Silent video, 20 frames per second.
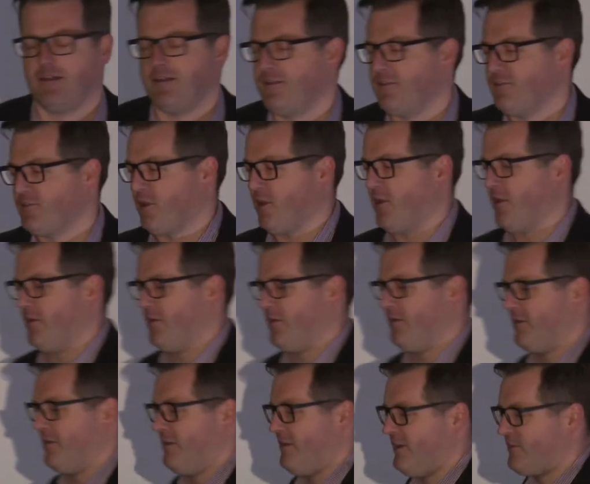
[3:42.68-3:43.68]
So
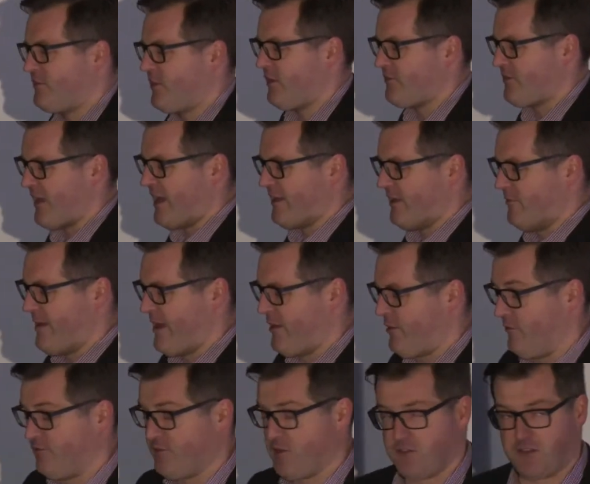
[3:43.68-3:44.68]
it turns out in a
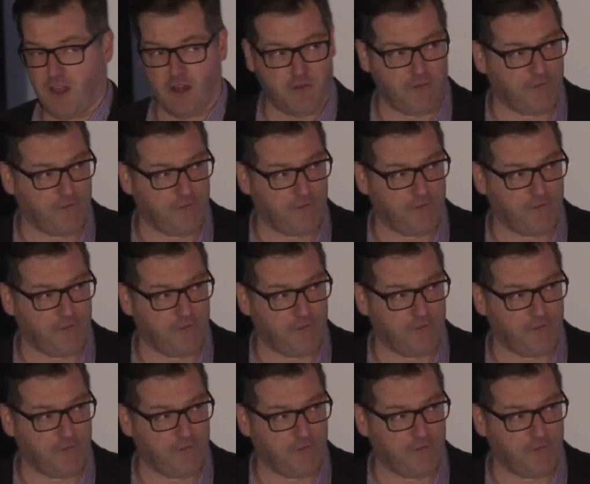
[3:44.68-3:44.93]
matter of just under